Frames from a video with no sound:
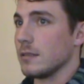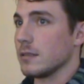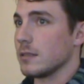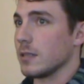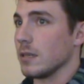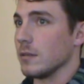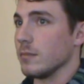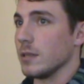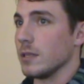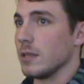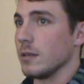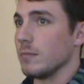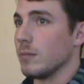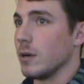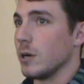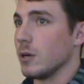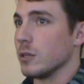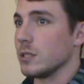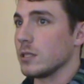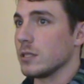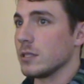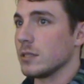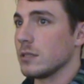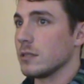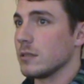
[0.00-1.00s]
some of the
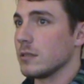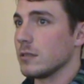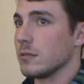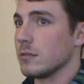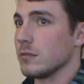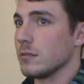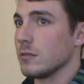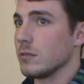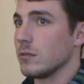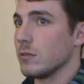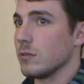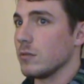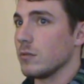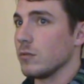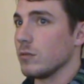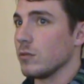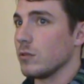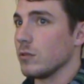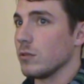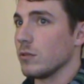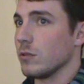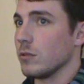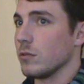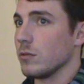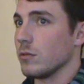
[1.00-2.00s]
most
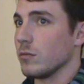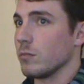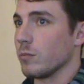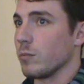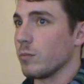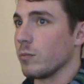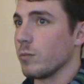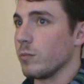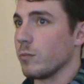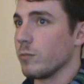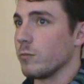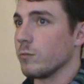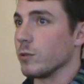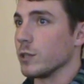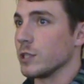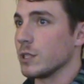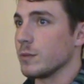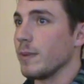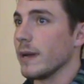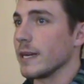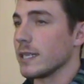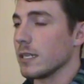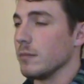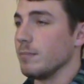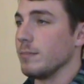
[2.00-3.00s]

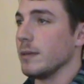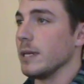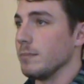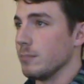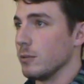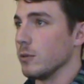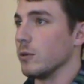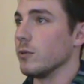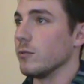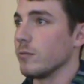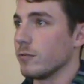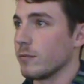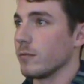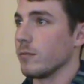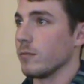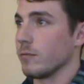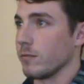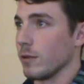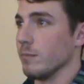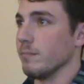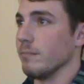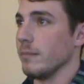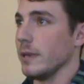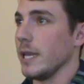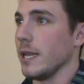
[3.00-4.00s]
respected people
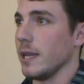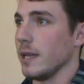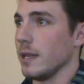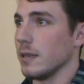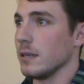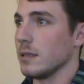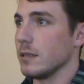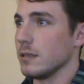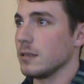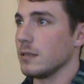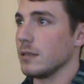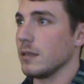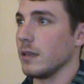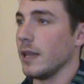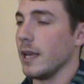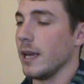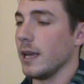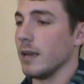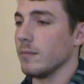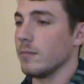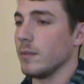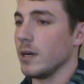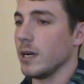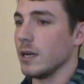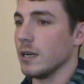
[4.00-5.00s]
from me to
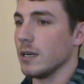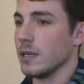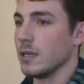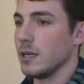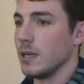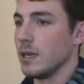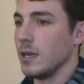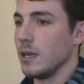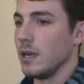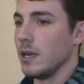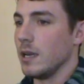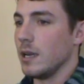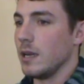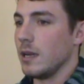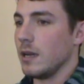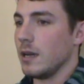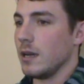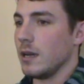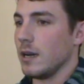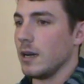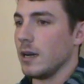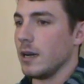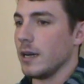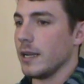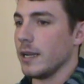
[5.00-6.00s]
them, uh,
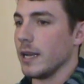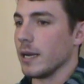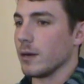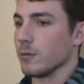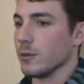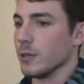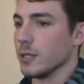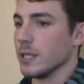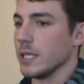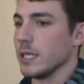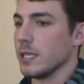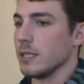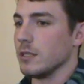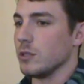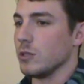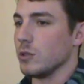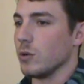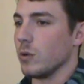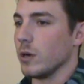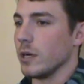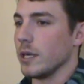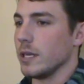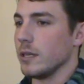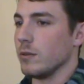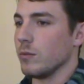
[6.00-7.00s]
uh, and I really
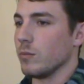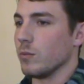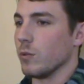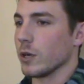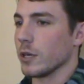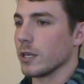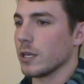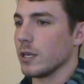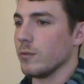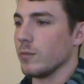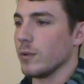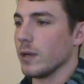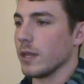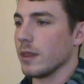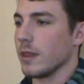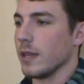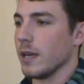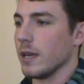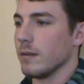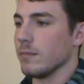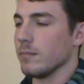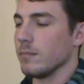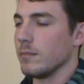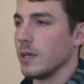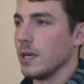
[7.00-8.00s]
enjoyed working with
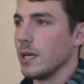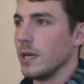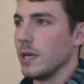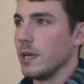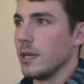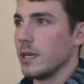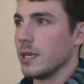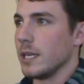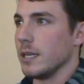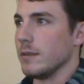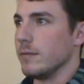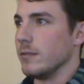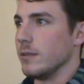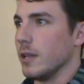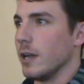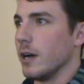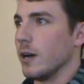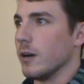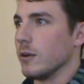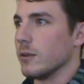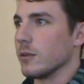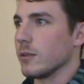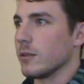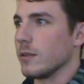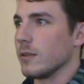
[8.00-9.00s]
them, even
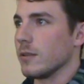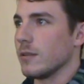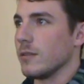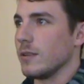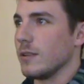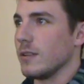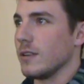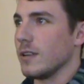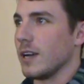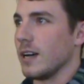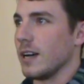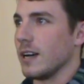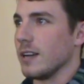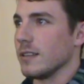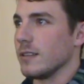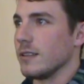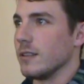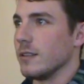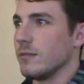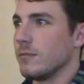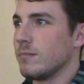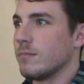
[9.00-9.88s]
though uh,